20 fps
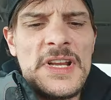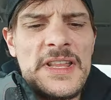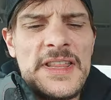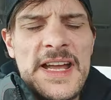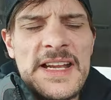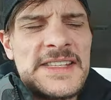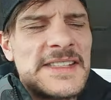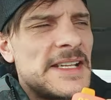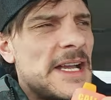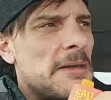
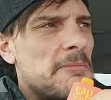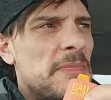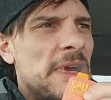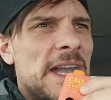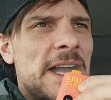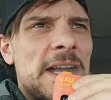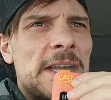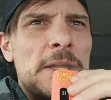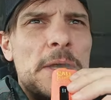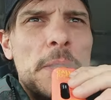That's not
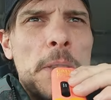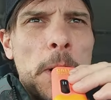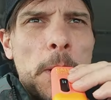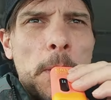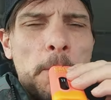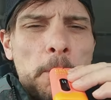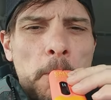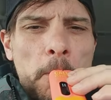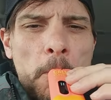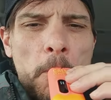bad.
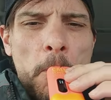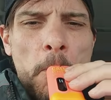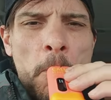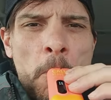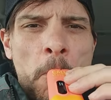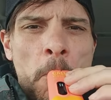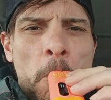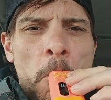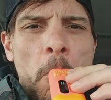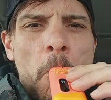Not bad.
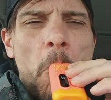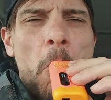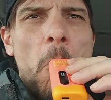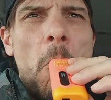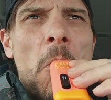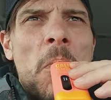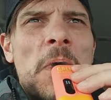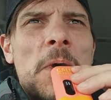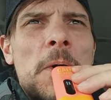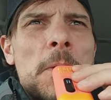Mm.
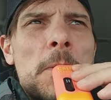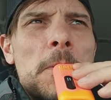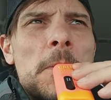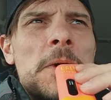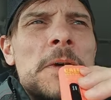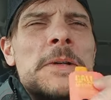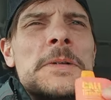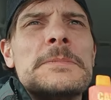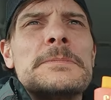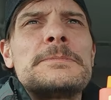
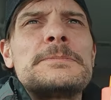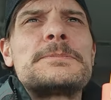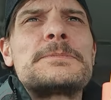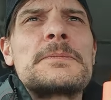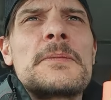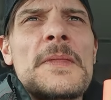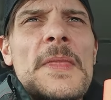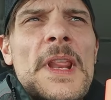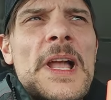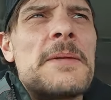Mango?
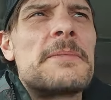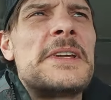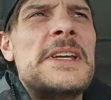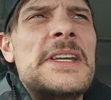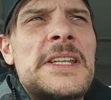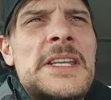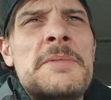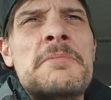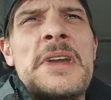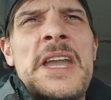I'm
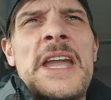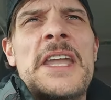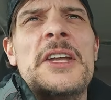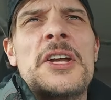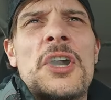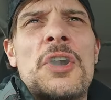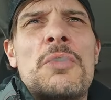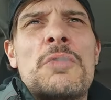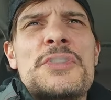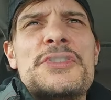getting
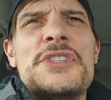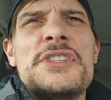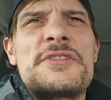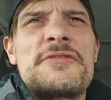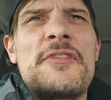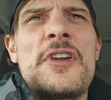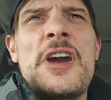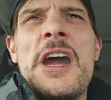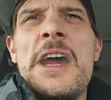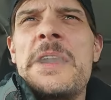mango, which
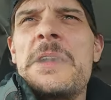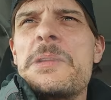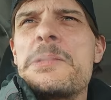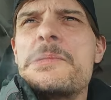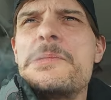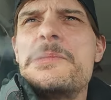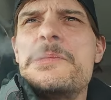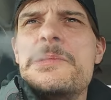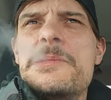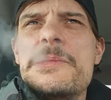is fine
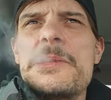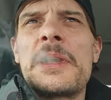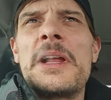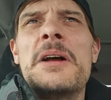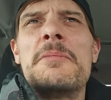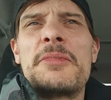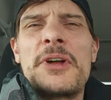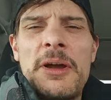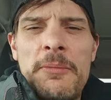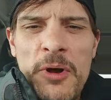
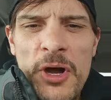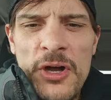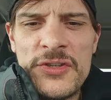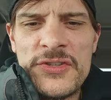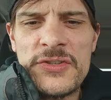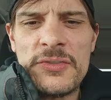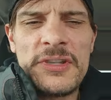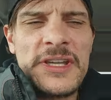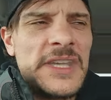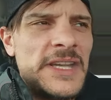but I'm
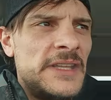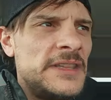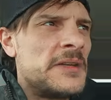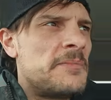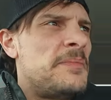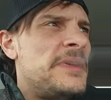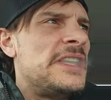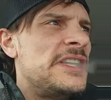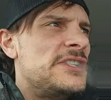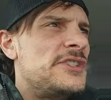also getting
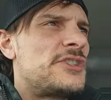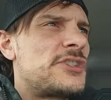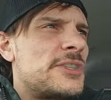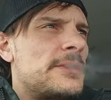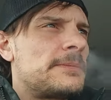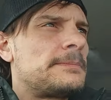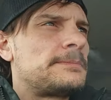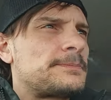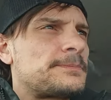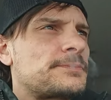the
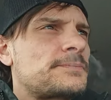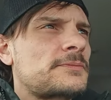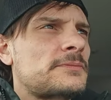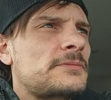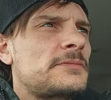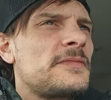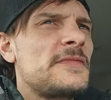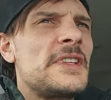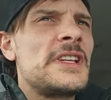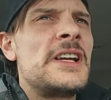peach,
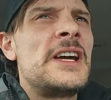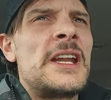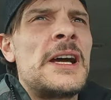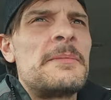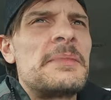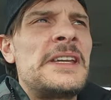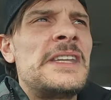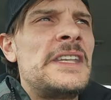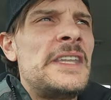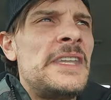and
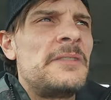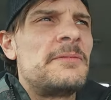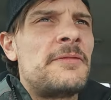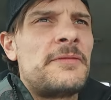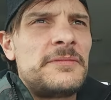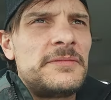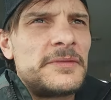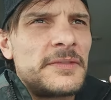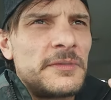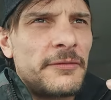I'm
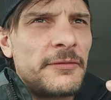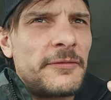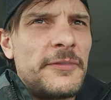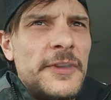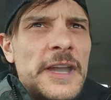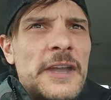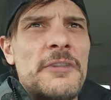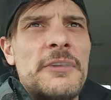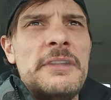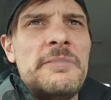getting
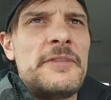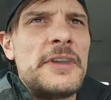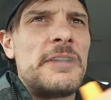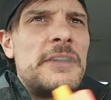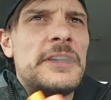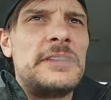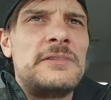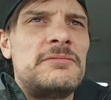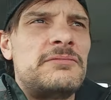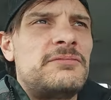very,
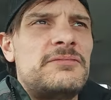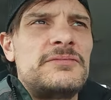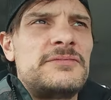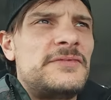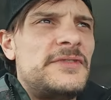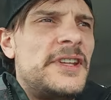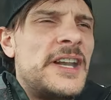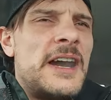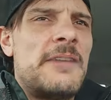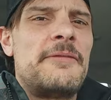very
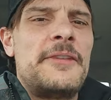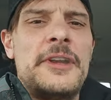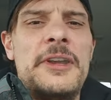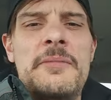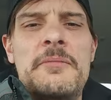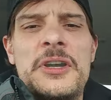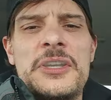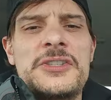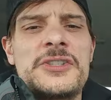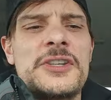not
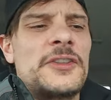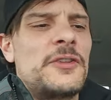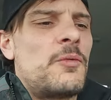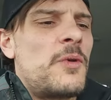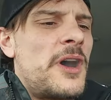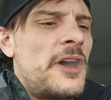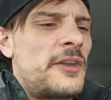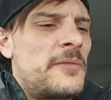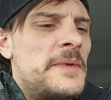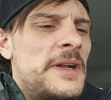very much on the
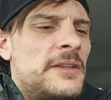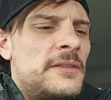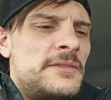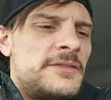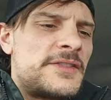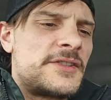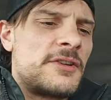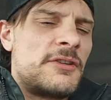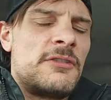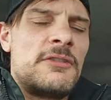
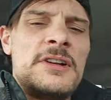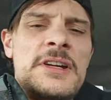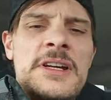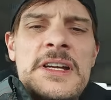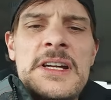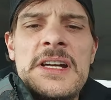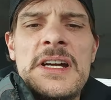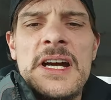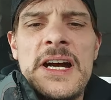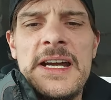watermelon. So
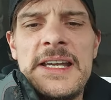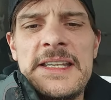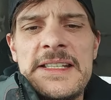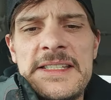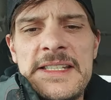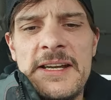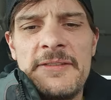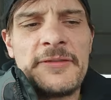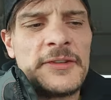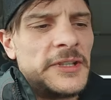I
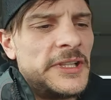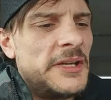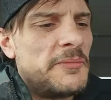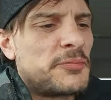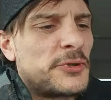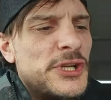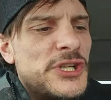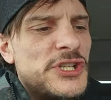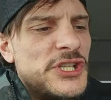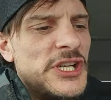can definitely
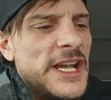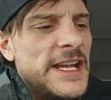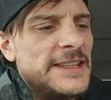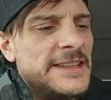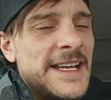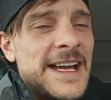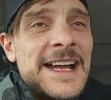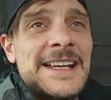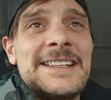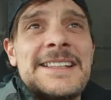
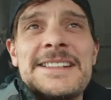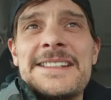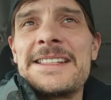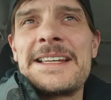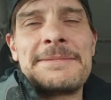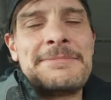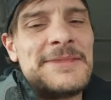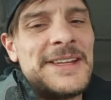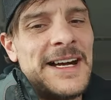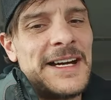appreciate that
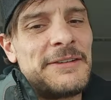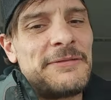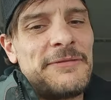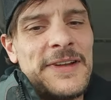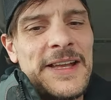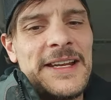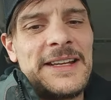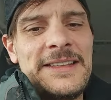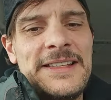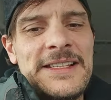because I'm not a
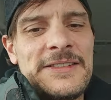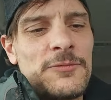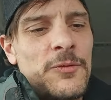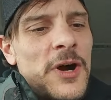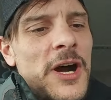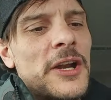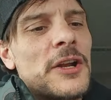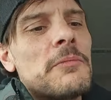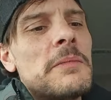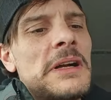fan of these
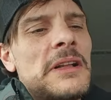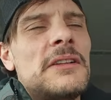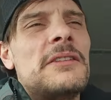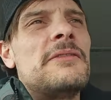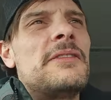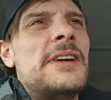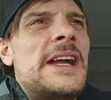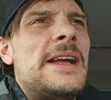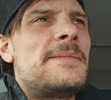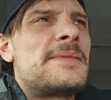
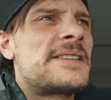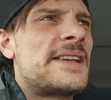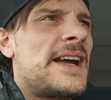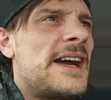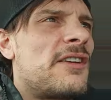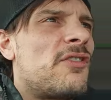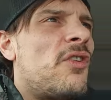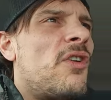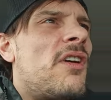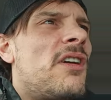watermelon vapes
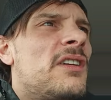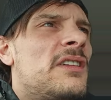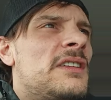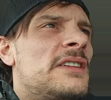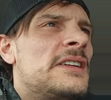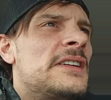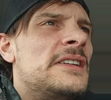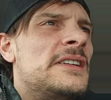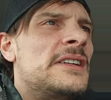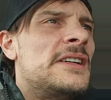at all.